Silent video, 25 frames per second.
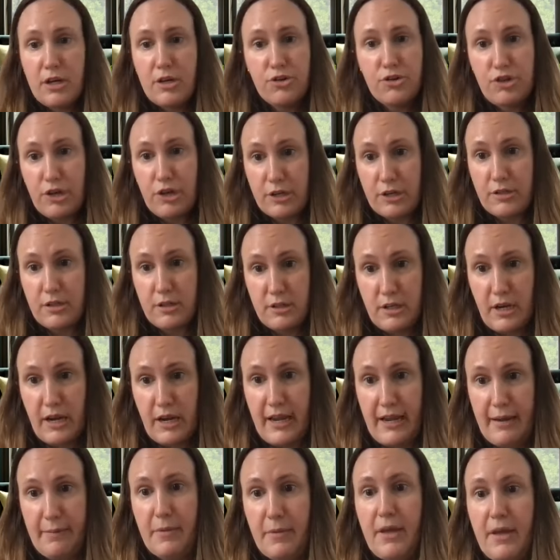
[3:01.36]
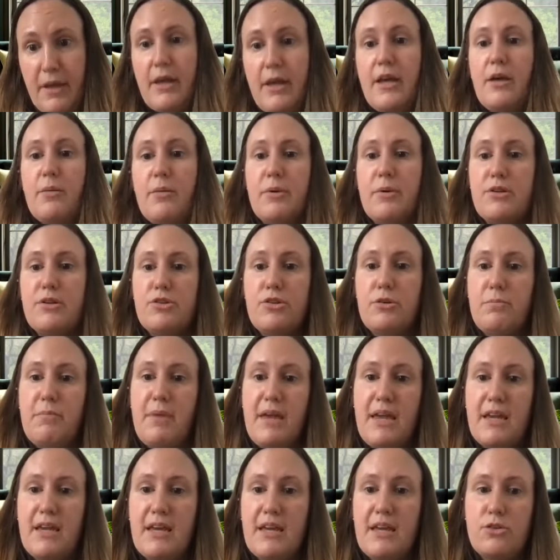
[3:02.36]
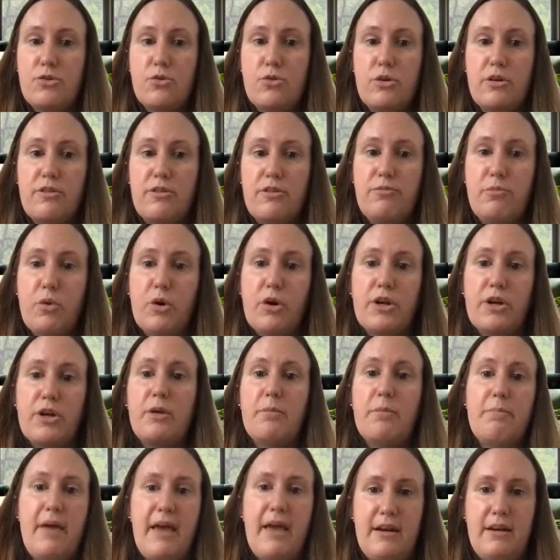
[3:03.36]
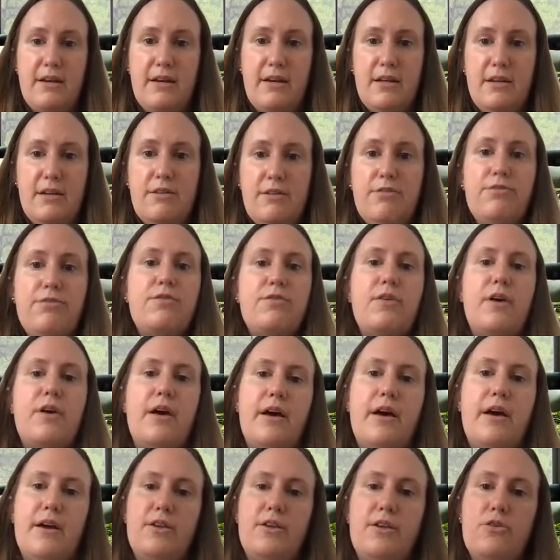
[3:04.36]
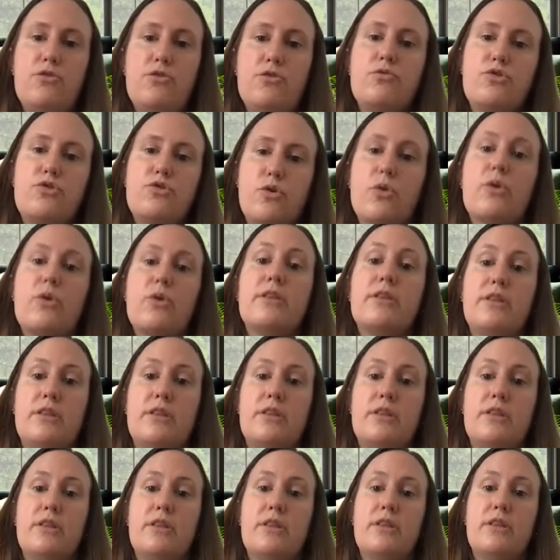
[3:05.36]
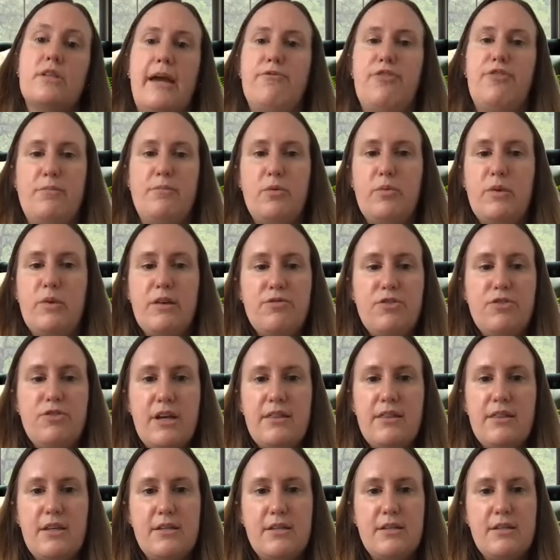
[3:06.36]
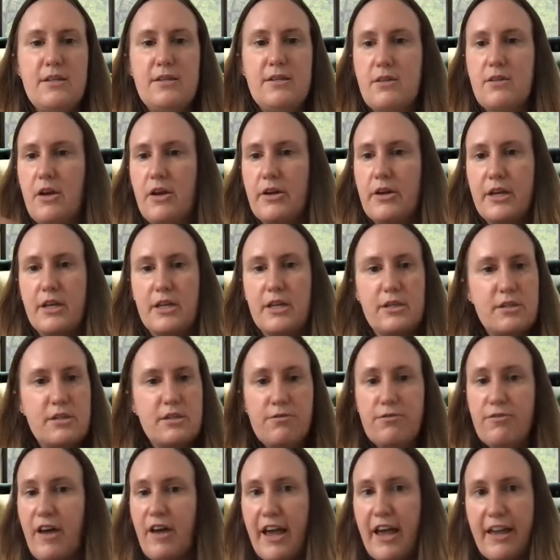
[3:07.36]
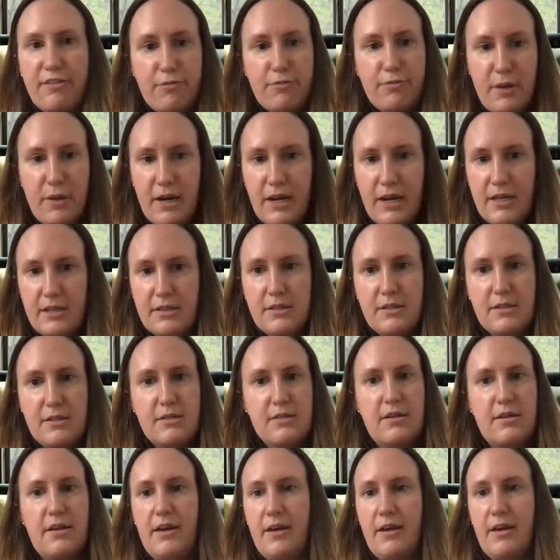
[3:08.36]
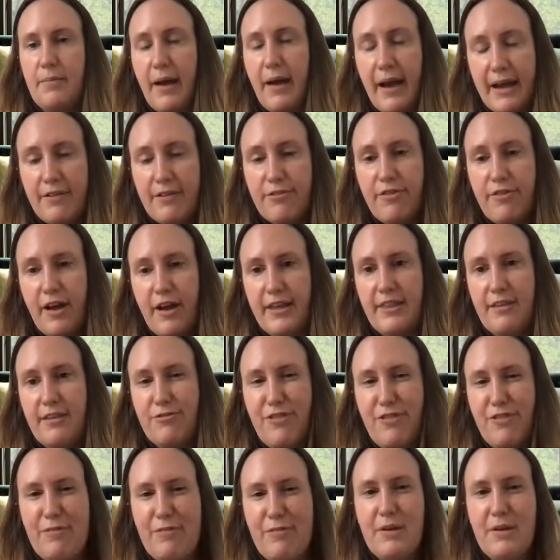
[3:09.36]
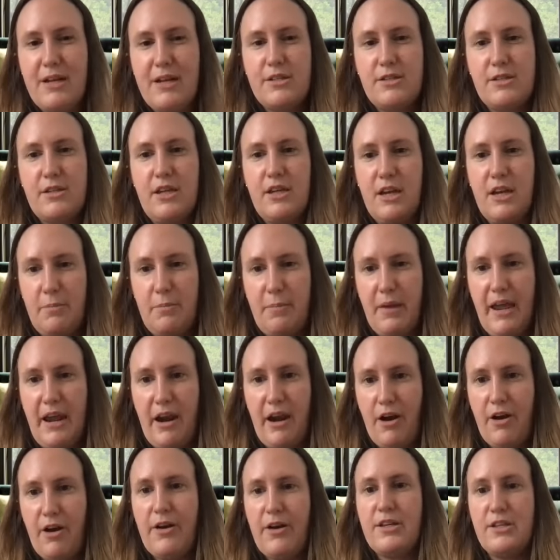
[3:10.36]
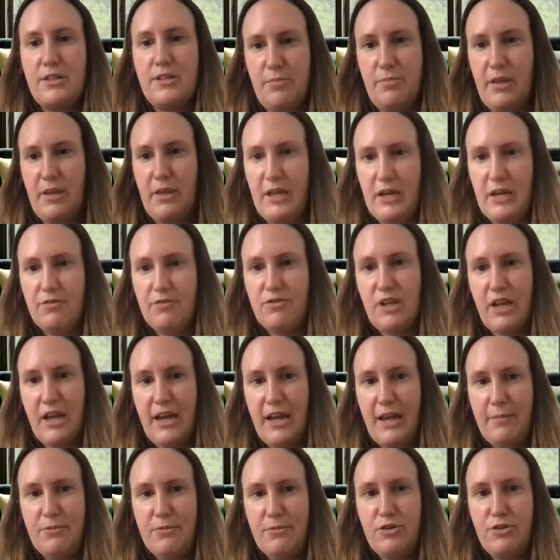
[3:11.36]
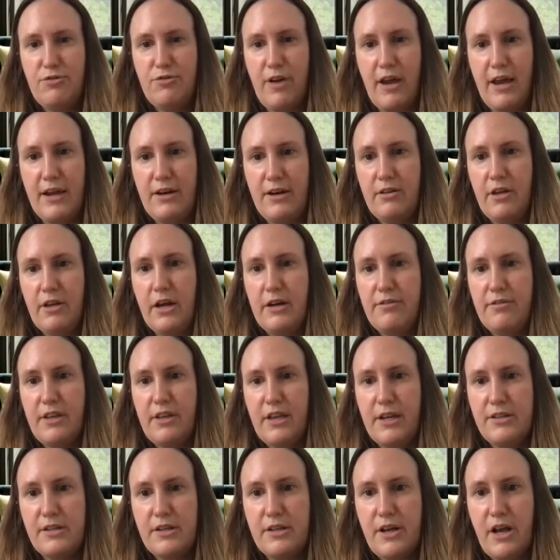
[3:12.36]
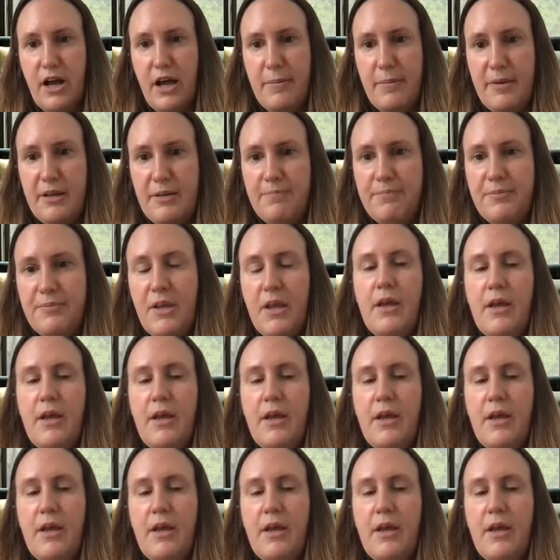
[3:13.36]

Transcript: adjust the time. But to make it sort of more competitive, you shorten the time frame. But we've done this as long as 5 minutes. I find that 5 minutes in a pair is plenty of time to find a lot of things in common.